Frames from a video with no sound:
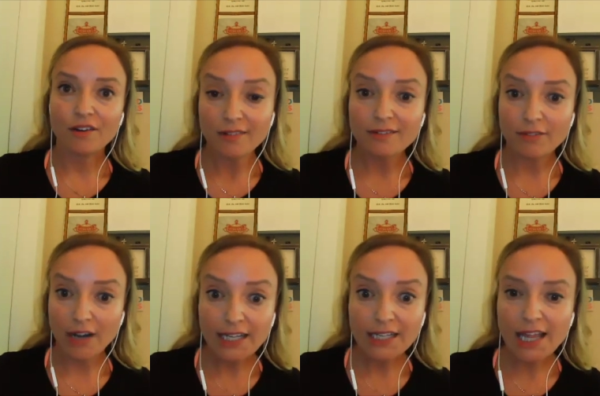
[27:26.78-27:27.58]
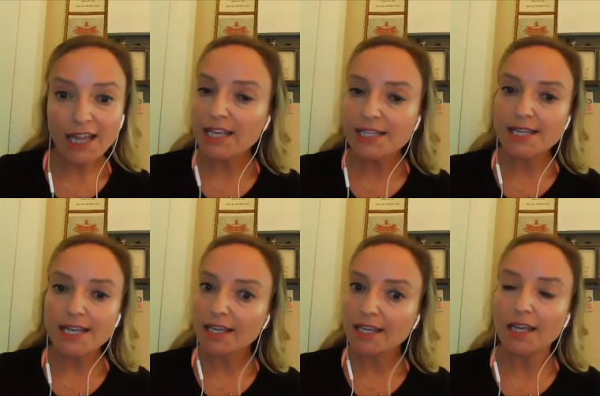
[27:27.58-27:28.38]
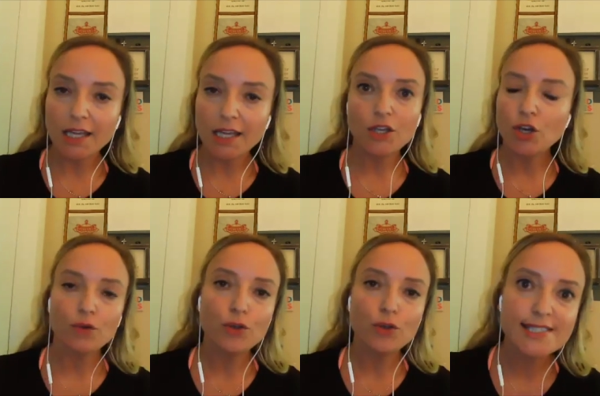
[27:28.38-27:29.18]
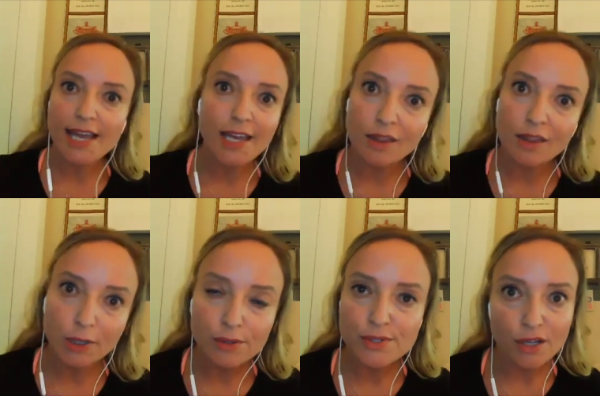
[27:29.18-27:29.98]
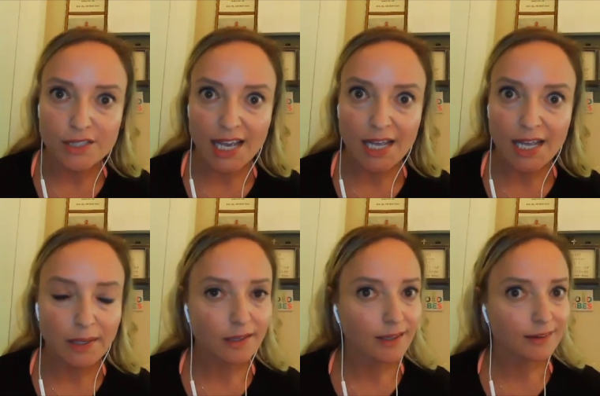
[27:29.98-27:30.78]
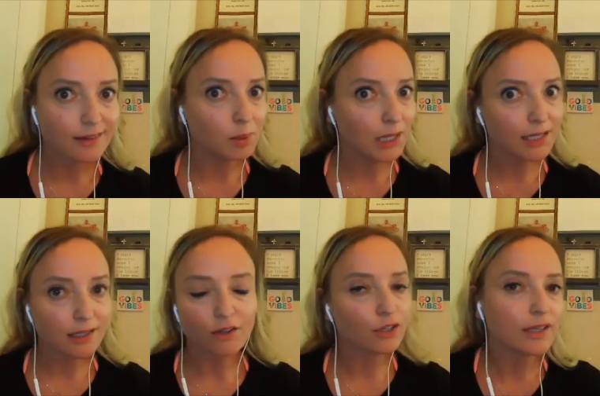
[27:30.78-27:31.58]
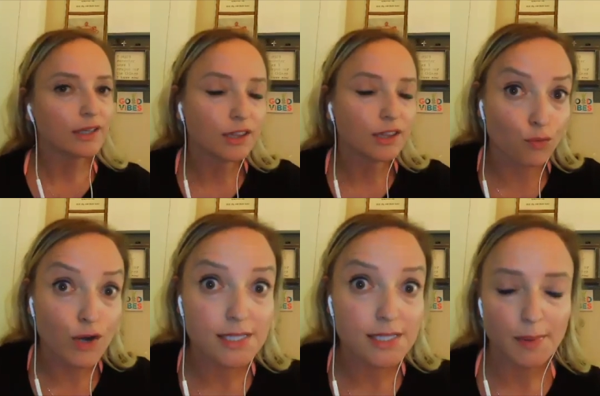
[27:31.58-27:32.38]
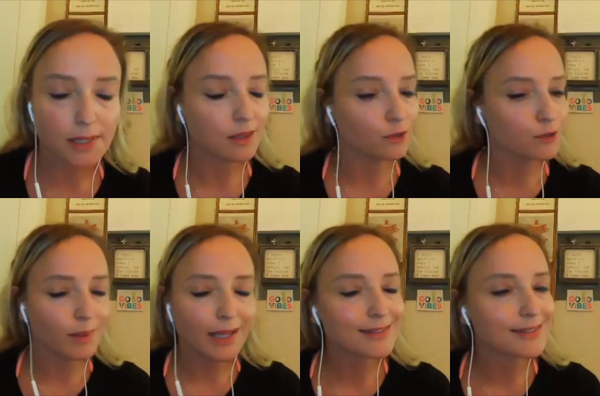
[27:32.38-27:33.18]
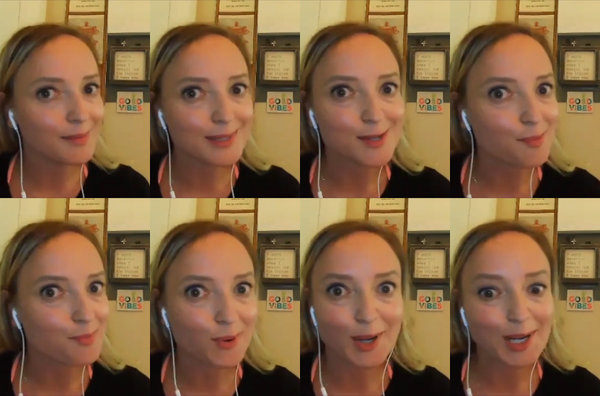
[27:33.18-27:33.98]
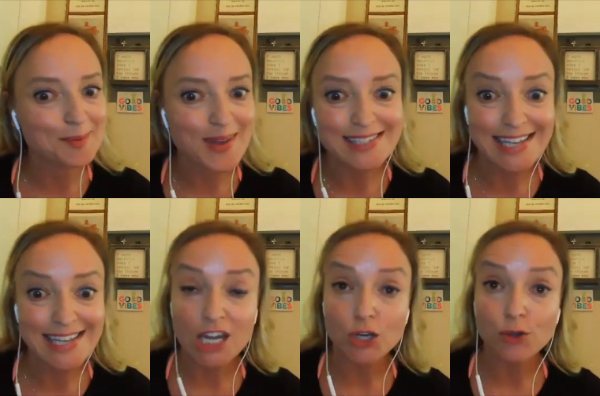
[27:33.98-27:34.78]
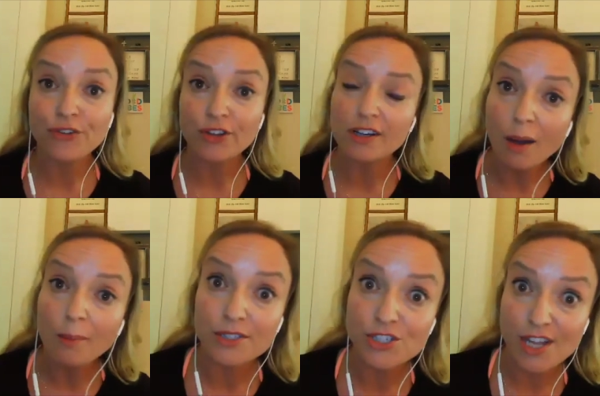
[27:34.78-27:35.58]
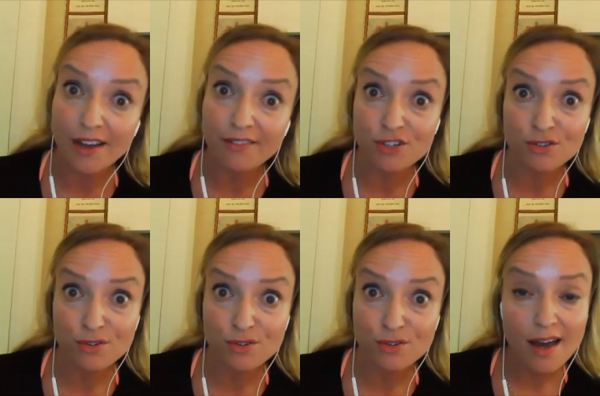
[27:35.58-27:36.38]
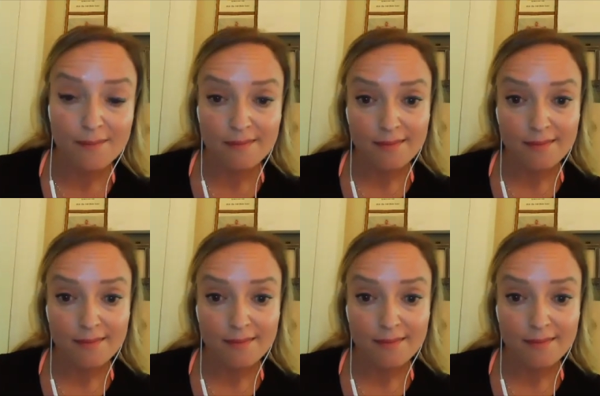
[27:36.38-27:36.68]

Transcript: Right? Like, it's like, you know, you can stay on the blues all day, but like the black or like the greens, but those black diamonds are pretty amazing. And you feel accomplished after you do them.